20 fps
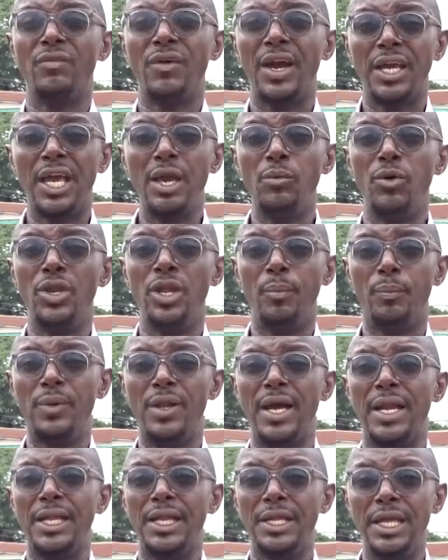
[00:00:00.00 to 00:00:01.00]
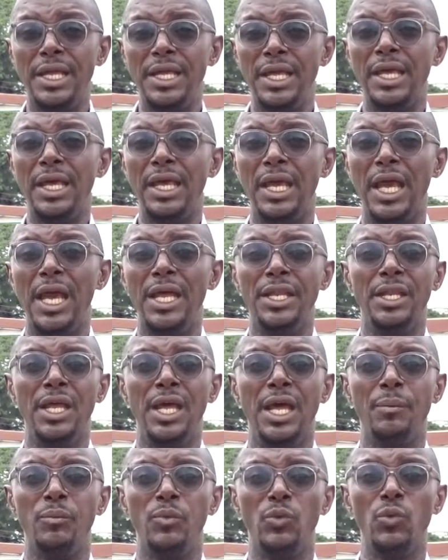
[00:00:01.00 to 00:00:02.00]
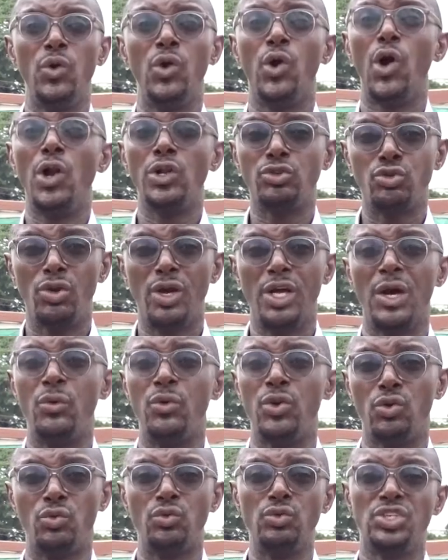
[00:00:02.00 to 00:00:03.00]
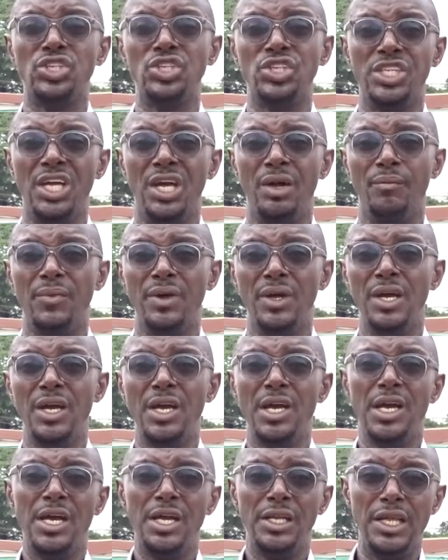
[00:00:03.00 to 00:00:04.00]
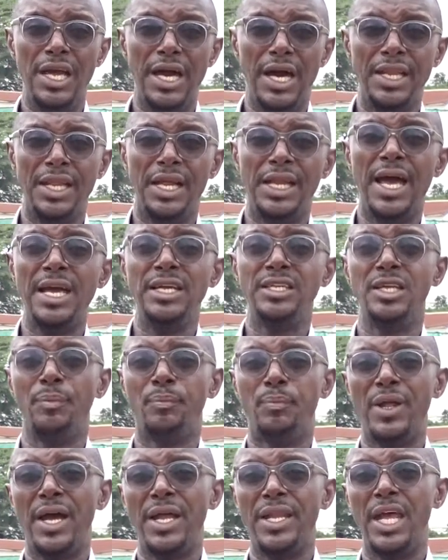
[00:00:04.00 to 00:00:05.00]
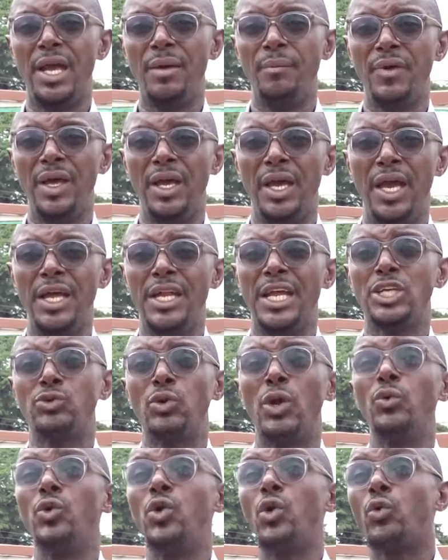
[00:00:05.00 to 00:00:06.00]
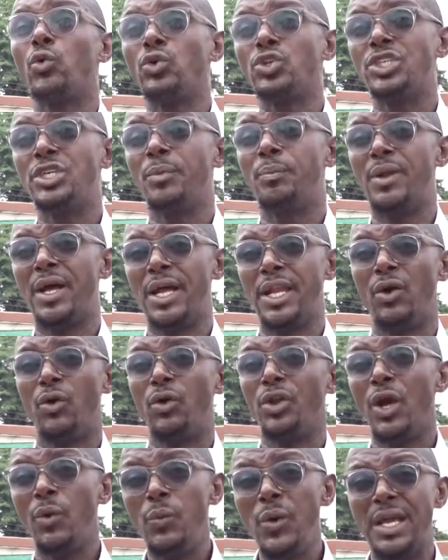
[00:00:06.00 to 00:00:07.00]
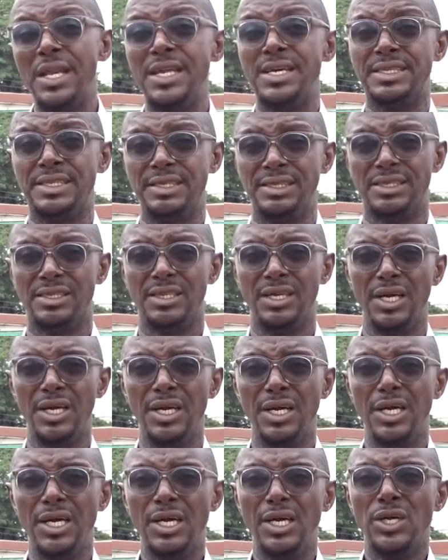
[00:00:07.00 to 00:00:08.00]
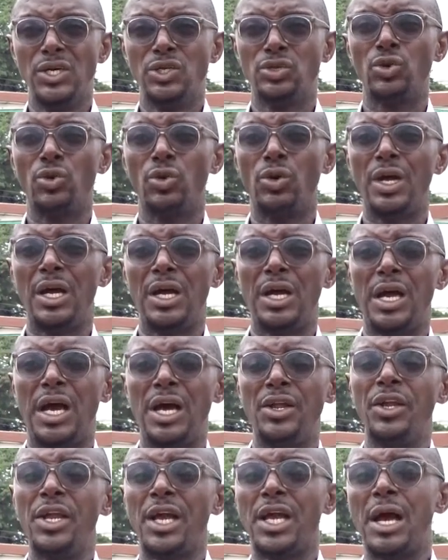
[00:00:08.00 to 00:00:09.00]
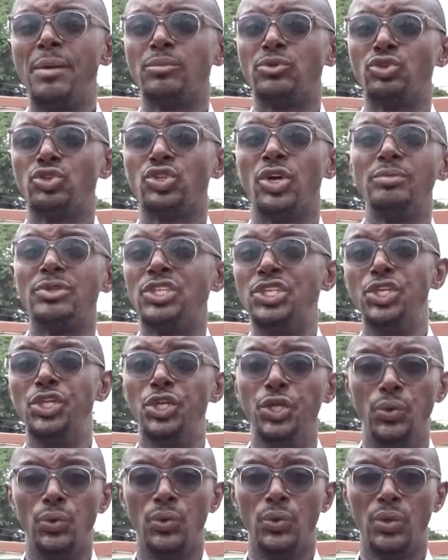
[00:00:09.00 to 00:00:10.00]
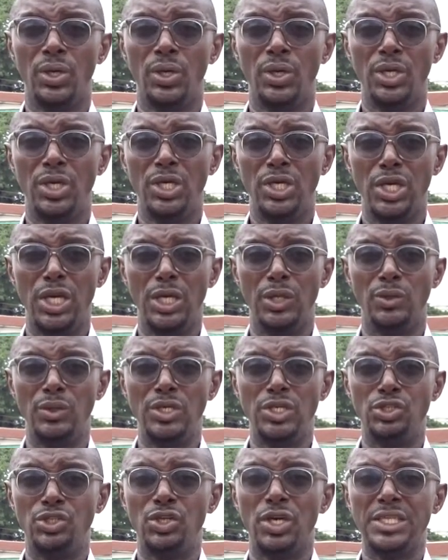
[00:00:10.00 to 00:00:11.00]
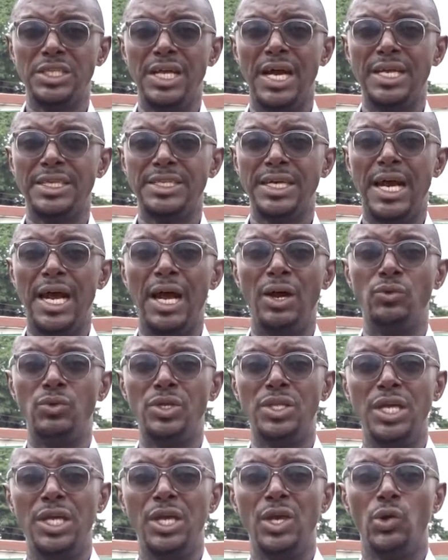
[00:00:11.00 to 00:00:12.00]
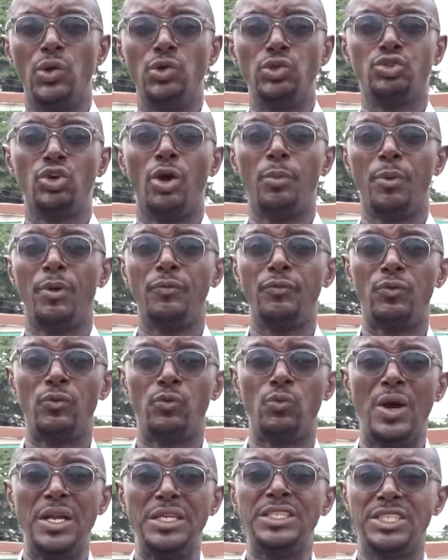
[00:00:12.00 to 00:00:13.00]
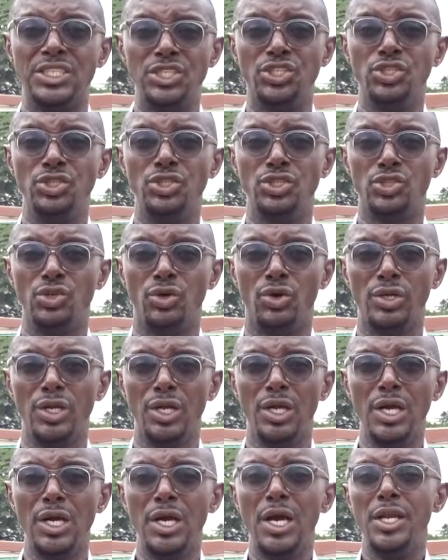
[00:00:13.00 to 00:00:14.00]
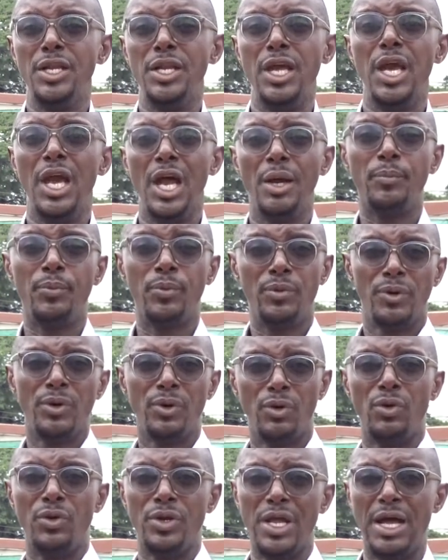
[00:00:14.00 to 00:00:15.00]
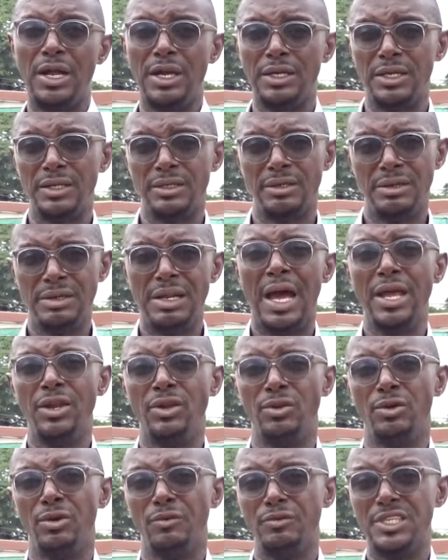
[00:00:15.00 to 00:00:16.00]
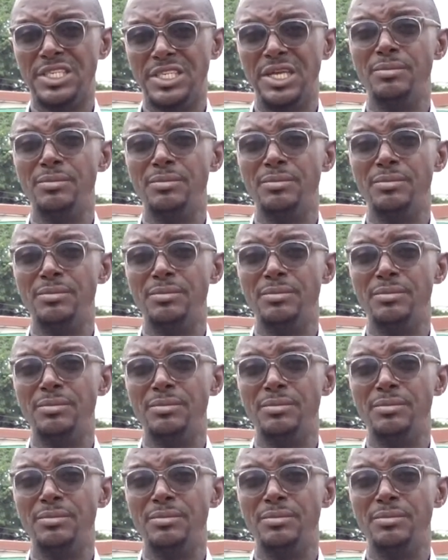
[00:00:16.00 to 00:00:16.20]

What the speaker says: game we they play at the day, and we all together with the coaches them, they analyze the player them, and as well with the coach the player them on their weaknesses. So I know they come to something new. It's just that I go there on top of one situation, they help other line of the same